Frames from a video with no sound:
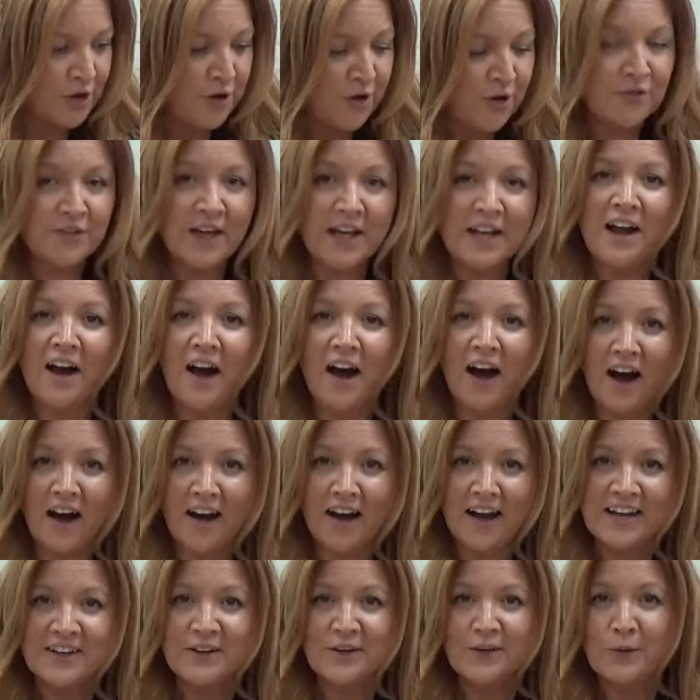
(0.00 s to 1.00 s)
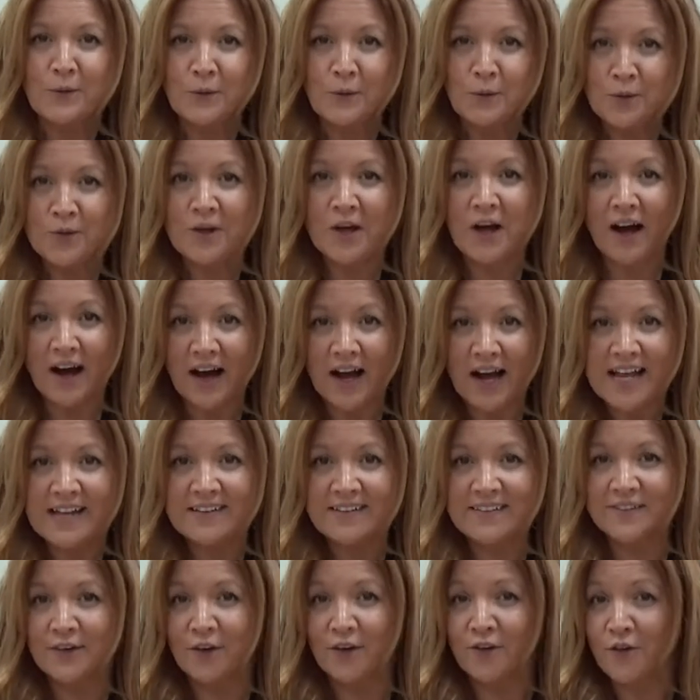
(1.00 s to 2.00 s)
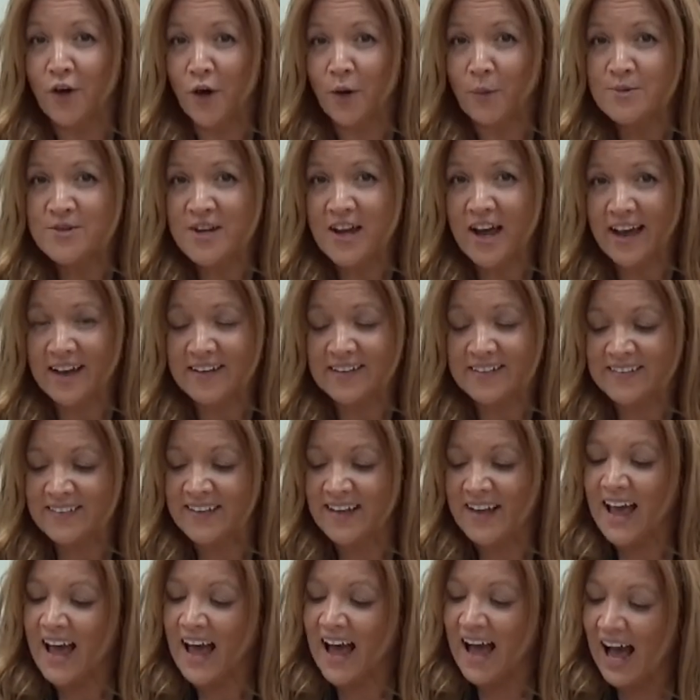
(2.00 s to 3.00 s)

you can then hide all kinds of objects